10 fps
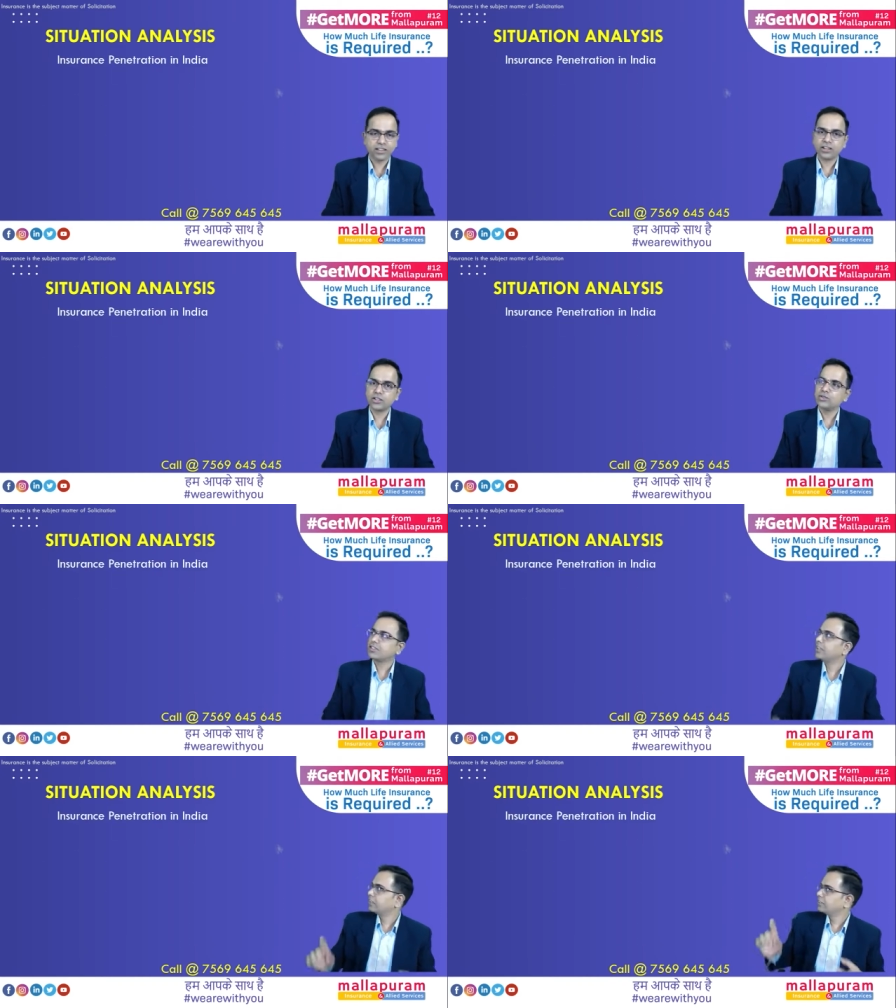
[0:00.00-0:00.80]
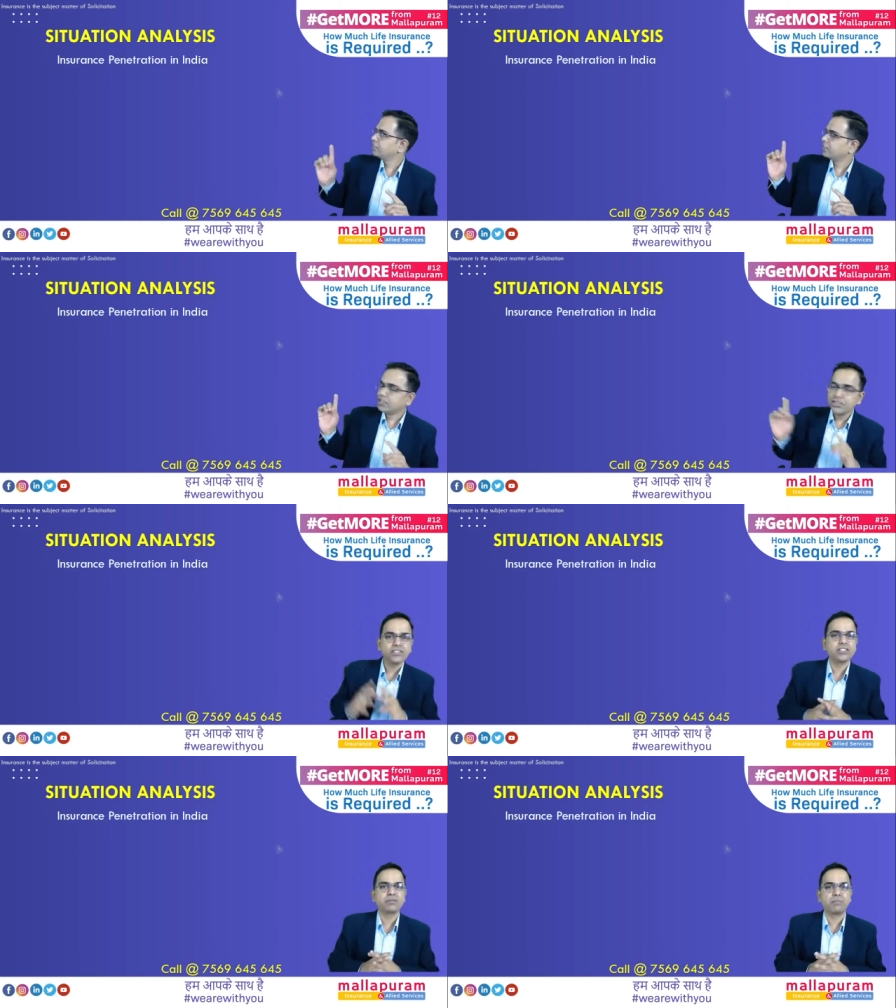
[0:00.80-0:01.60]
you see the
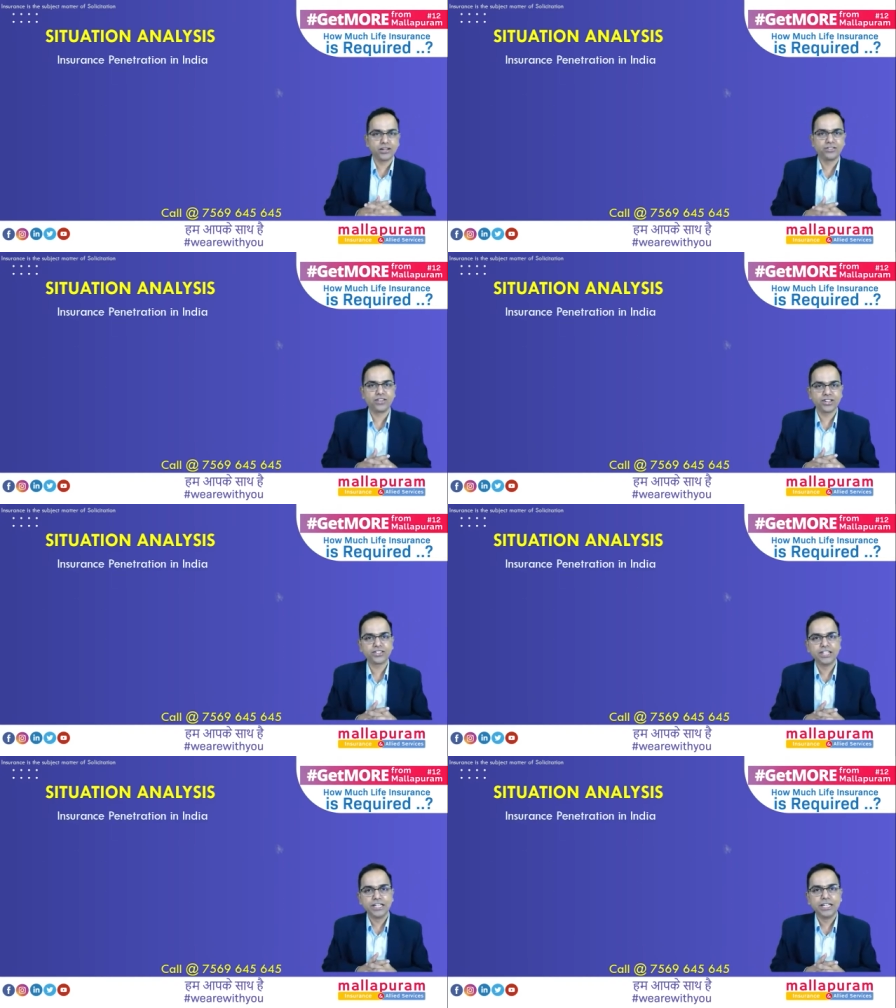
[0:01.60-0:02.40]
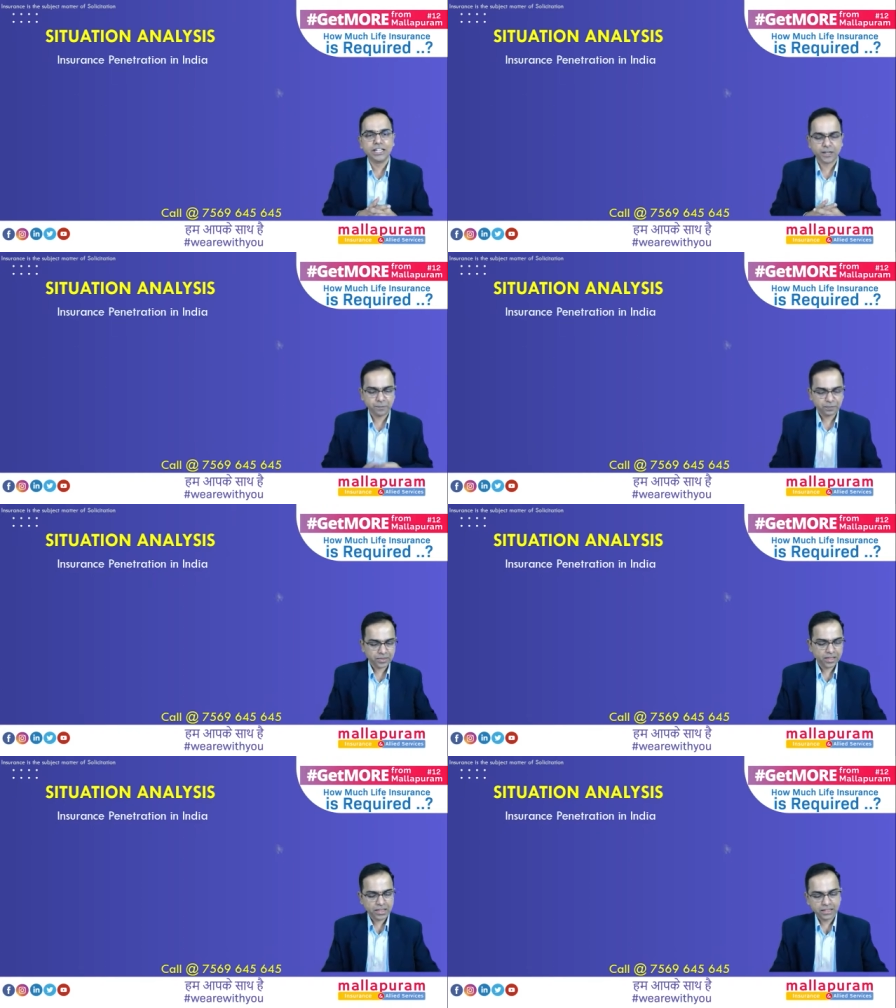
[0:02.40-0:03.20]
insurance penetration in India.
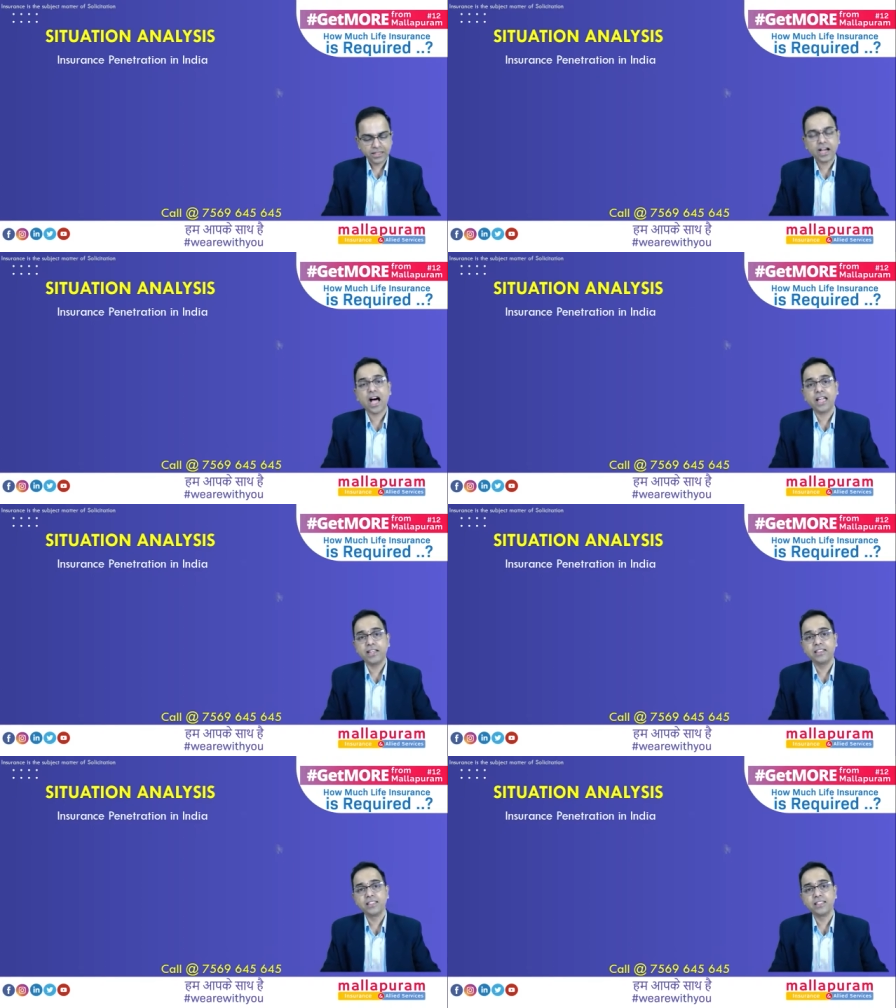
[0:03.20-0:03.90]
This is